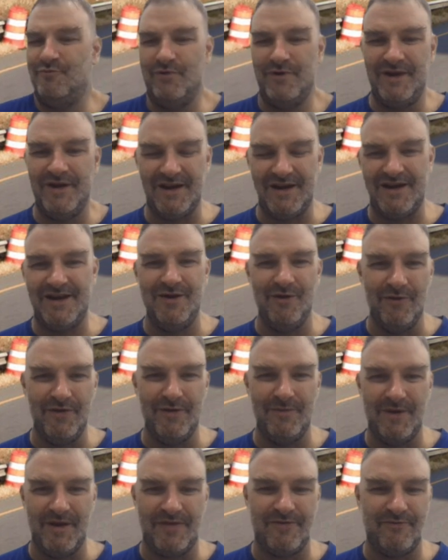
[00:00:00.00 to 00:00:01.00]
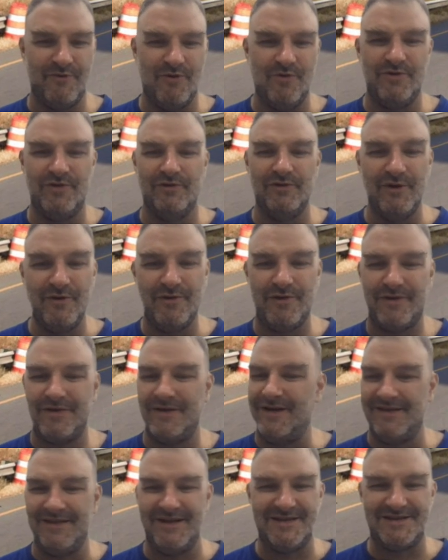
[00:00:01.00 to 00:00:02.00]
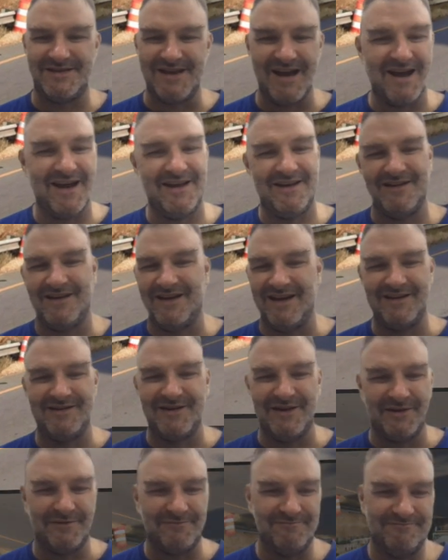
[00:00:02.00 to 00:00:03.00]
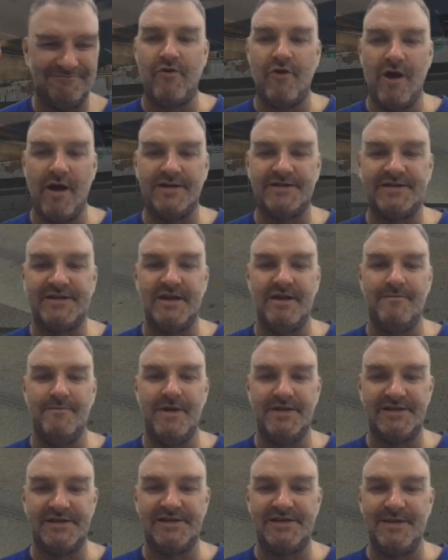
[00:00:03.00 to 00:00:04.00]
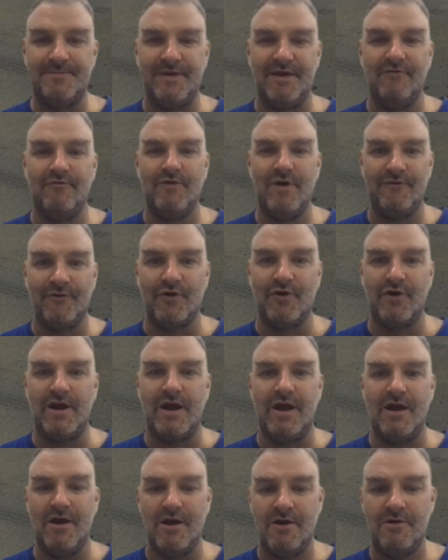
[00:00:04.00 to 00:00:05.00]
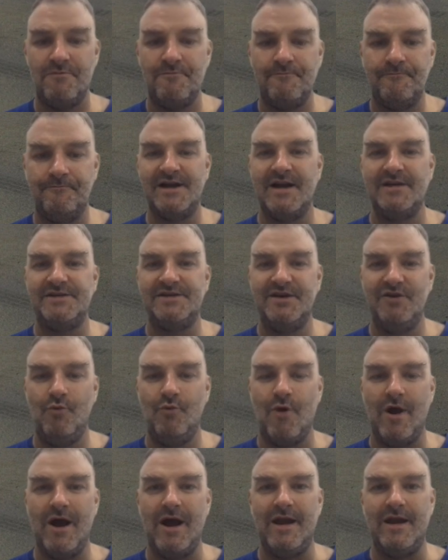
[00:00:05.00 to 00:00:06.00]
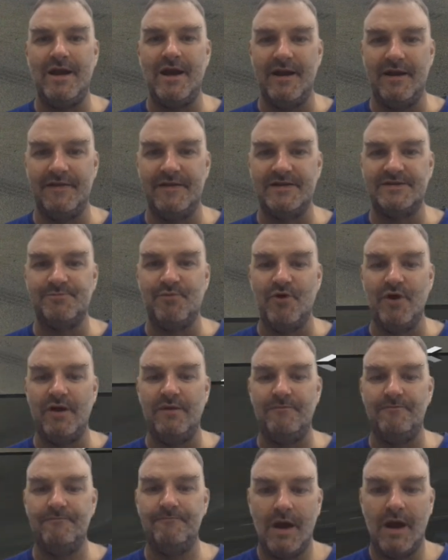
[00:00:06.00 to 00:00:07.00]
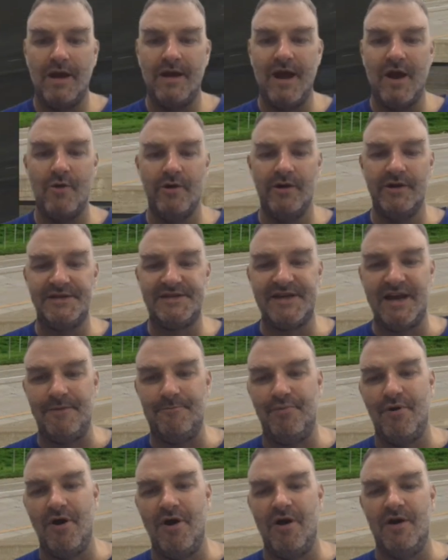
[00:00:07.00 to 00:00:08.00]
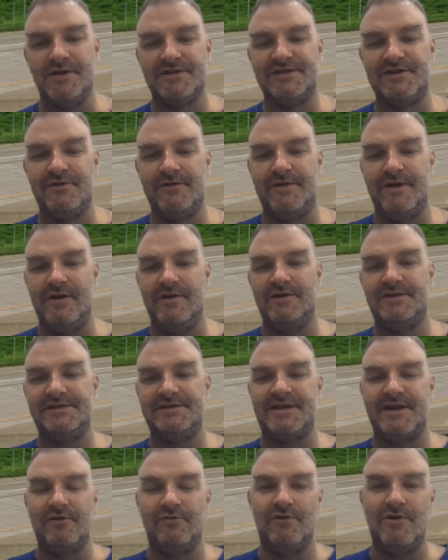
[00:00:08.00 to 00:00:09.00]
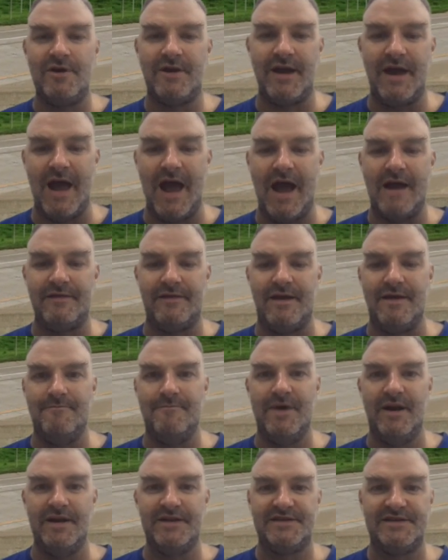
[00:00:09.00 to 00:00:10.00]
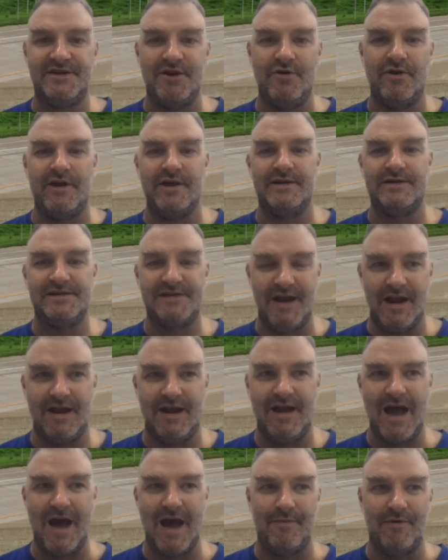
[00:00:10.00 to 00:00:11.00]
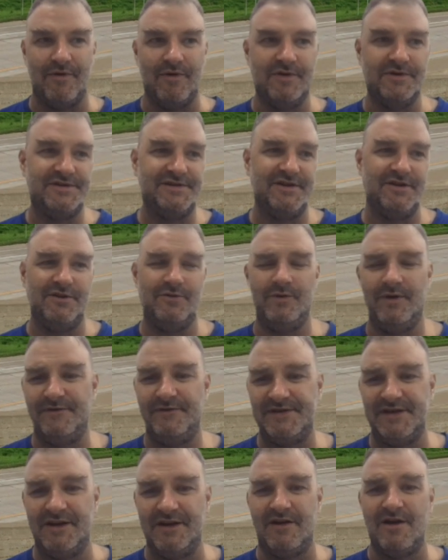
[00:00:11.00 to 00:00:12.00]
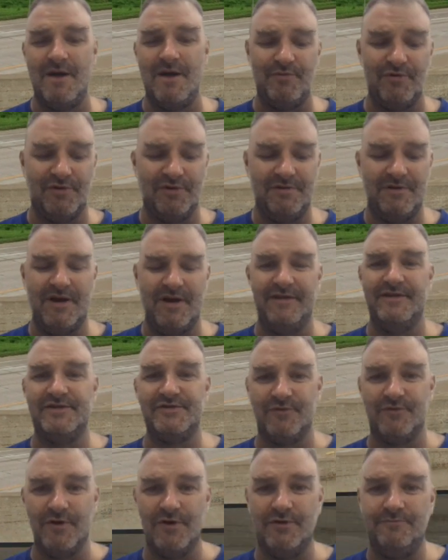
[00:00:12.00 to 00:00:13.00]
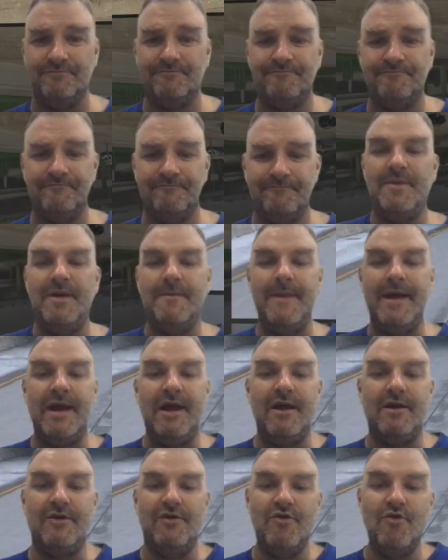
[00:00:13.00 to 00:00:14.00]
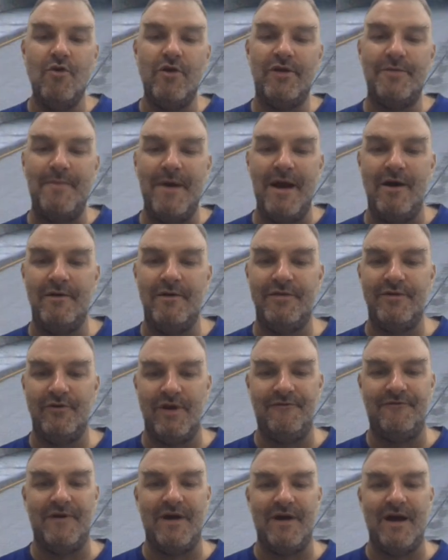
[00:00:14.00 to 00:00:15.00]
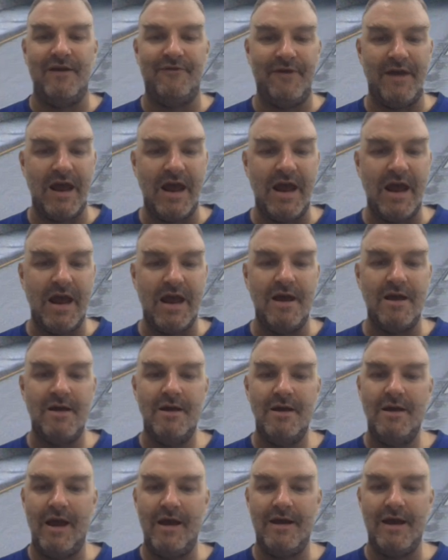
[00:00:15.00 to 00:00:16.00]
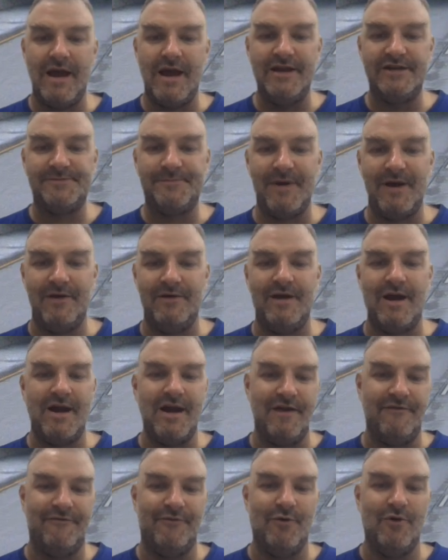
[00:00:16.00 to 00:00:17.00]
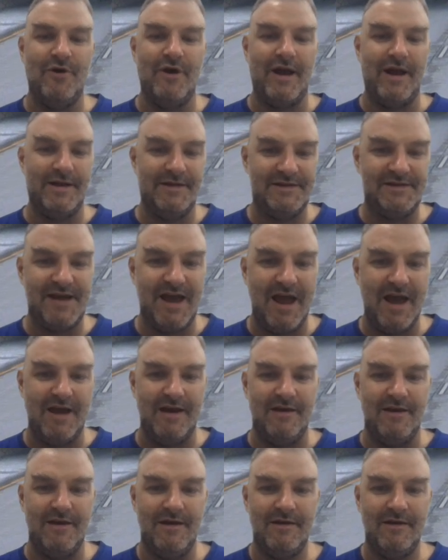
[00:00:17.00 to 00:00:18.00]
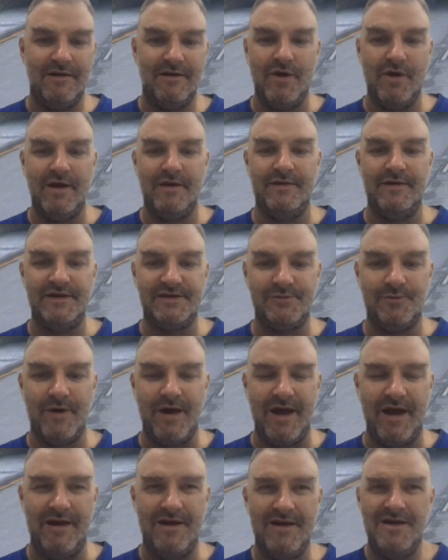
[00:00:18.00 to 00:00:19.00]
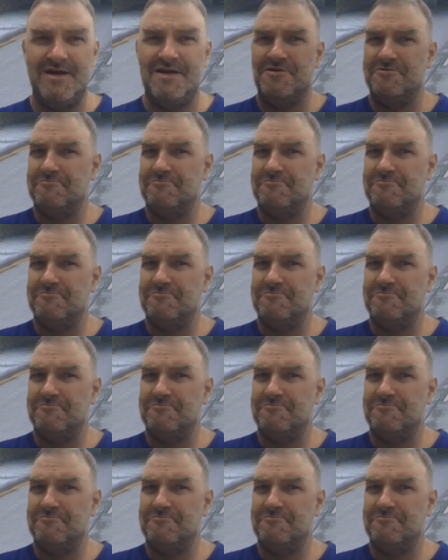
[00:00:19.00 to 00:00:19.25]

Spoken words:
Would it kill them to throw Duluth on that sign? I don't know. And we cross the Mississippi River here. It's not too wide yet at this point. And now we're in St. Paul, so there is a look at the Minnesota state capitol. So we've seen a couple on this road. We're going to be meeting northbound 35E and eastbound 94 and 10 going this way.